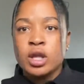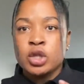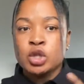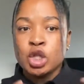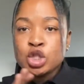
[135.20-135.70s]

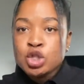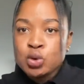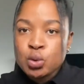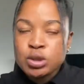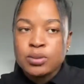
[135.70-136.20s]
not
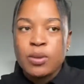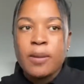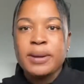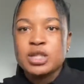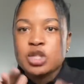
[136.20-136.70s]
too small,
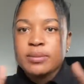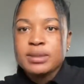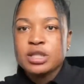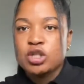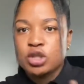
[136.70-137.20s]
but
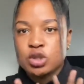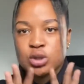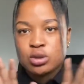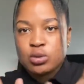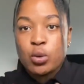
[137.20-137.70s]
something
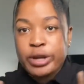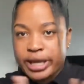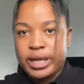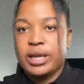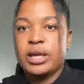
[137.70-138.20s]
just
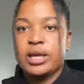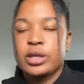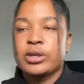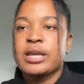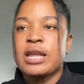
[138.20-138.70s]
okay.
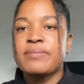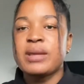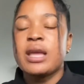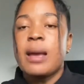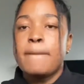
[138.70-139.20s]
You get
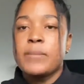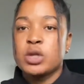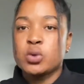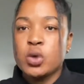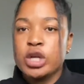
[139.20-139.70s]
me?
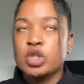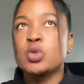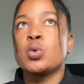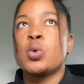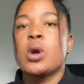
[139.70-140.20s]
But going
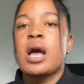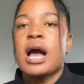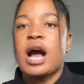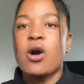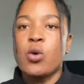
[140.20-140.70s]
to
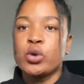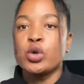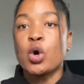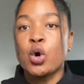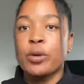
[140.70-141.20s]
our own
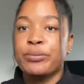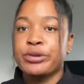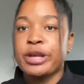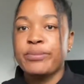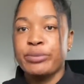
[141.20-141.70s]

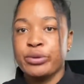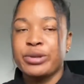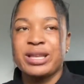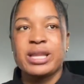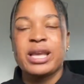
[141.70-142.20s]
uncompleted
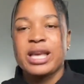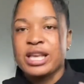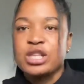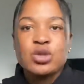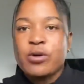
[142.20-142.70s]
building
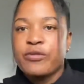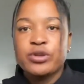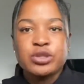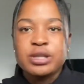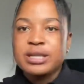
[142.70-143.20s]
is
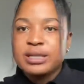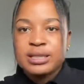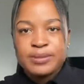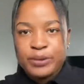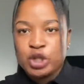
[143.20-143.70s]
obviously
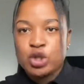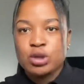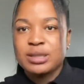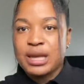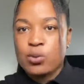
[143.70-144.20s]

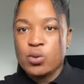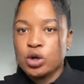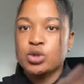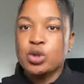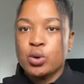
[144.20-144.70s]
spacious than
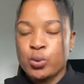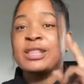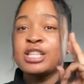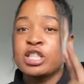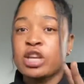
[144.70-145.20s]
what.
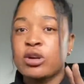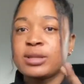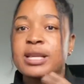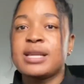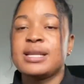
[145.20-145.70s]
The second
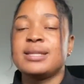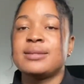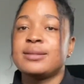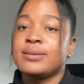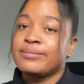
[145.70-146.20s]
thing
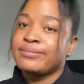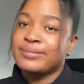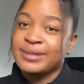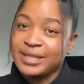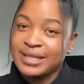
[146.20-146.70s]
is
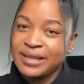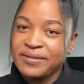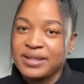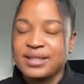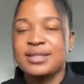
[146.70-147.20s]
the
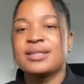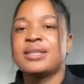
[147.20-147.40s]
savings.